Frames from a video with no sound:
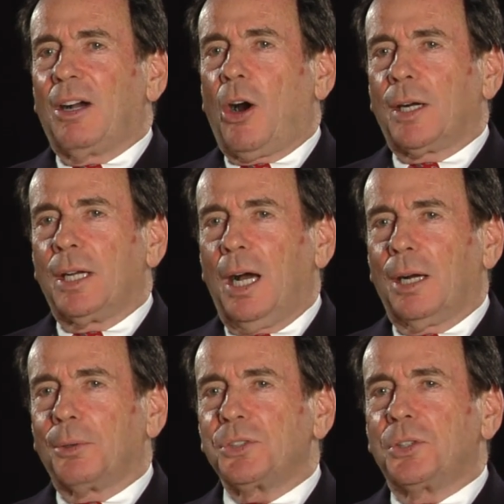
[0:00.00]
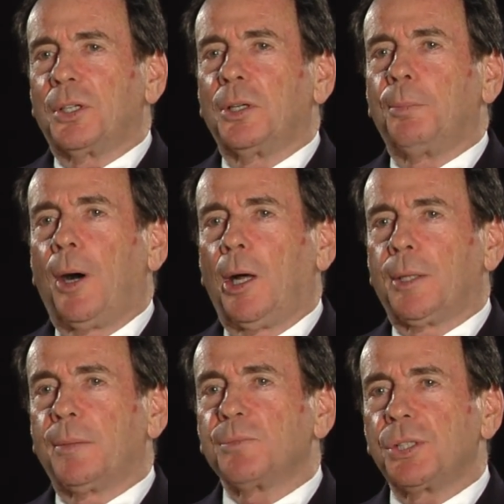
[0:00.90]
our Congress took it
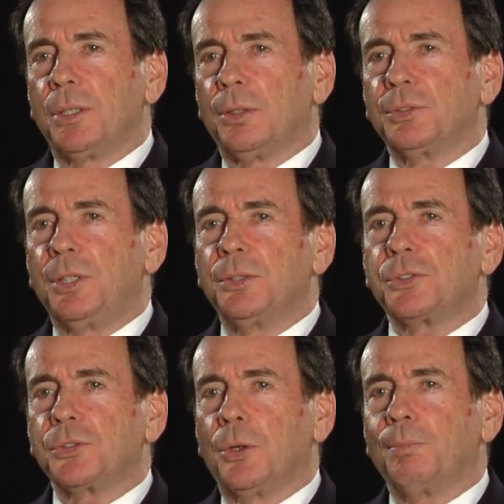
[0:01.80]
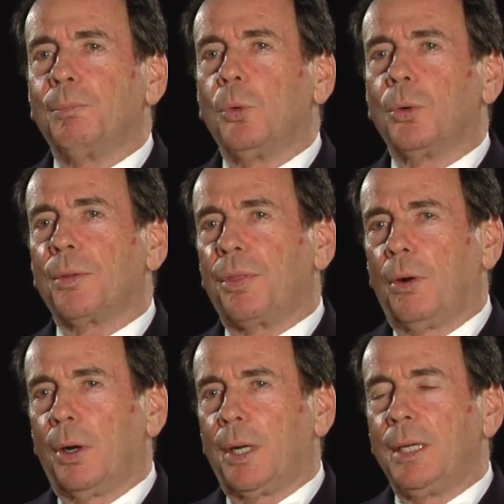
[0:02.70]
upon themselves to usurp more
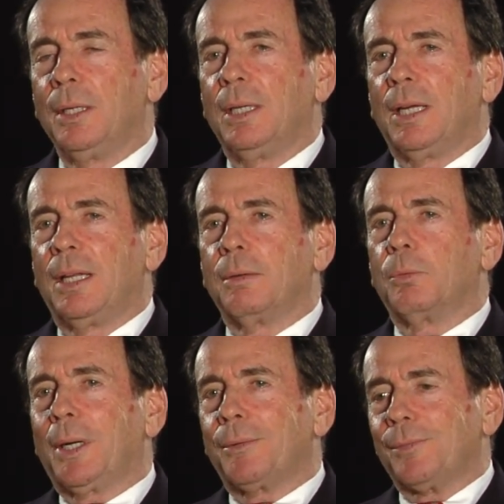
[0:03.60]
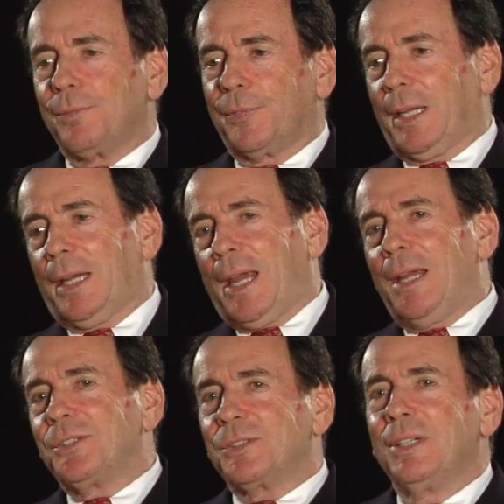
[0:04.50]
authority. In the work
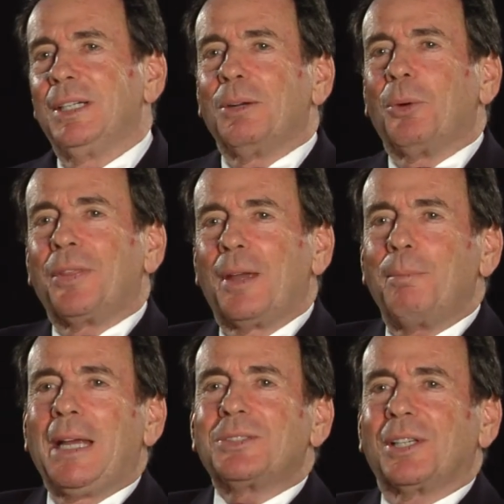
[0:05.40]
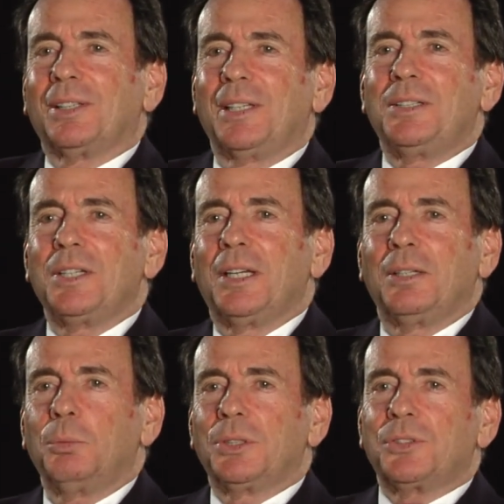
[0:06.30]
case, what they basically
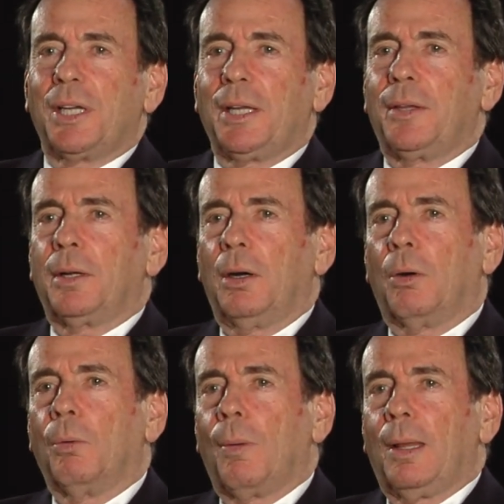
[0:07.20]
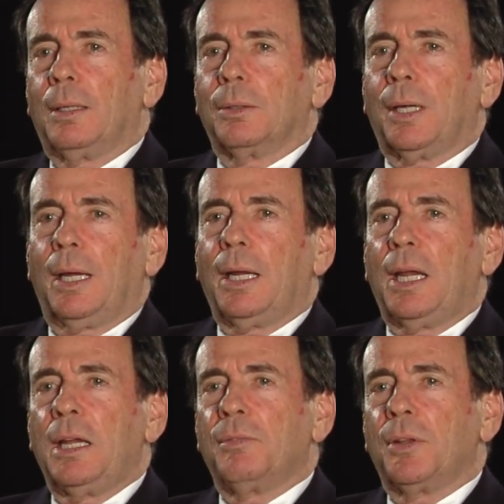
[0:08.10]
did was say that, oh, okay,
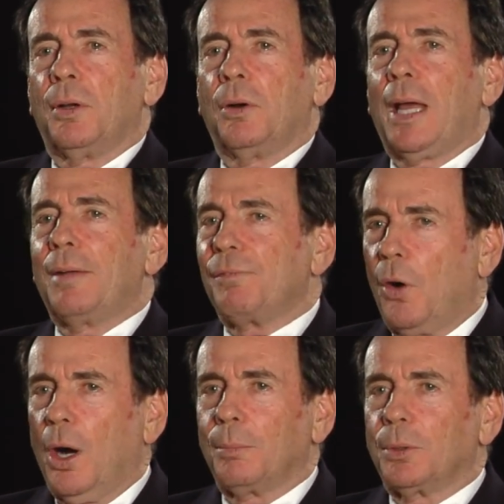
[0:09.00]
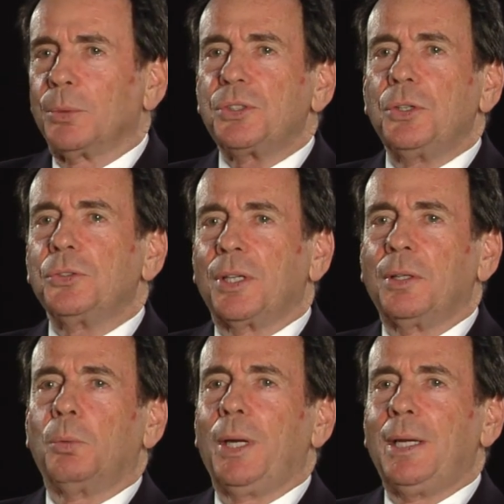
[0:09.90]
even though that farmer was using
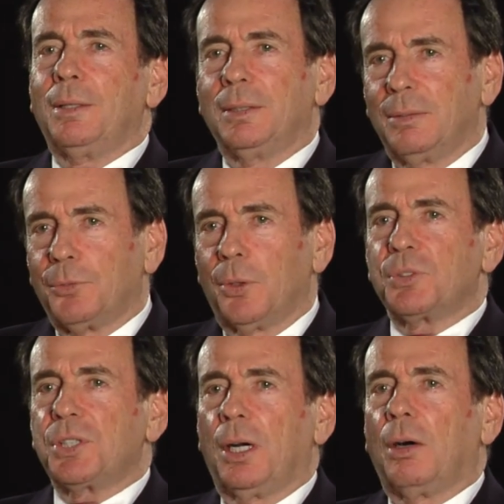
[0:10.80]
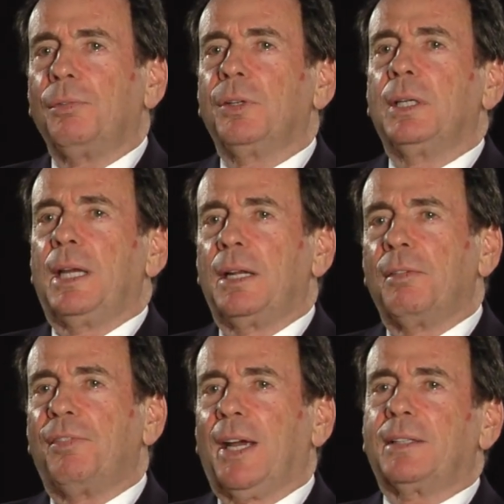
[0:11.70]
the wheat for himself, it
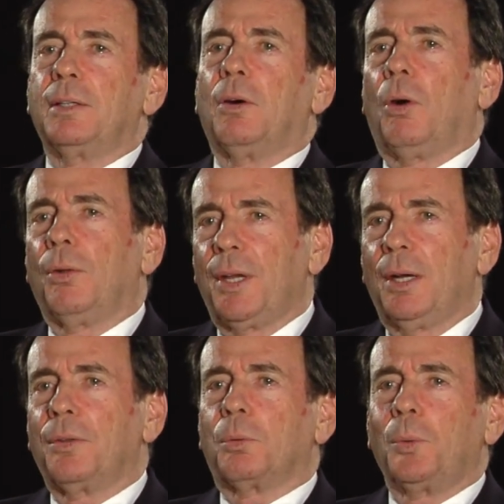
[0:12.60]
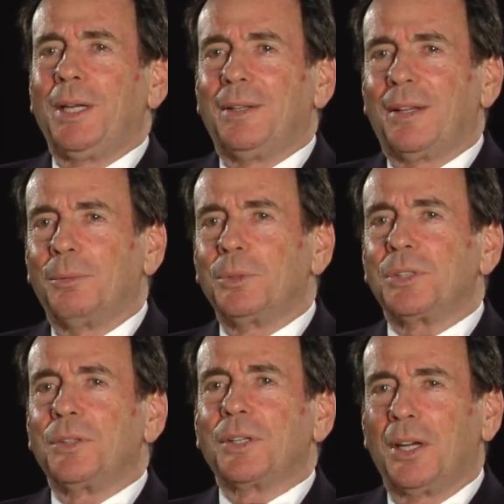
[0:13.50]
affected all the other wheat that was
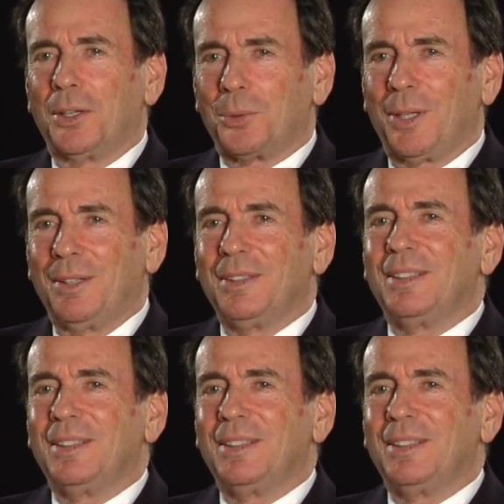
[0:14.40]
in the country.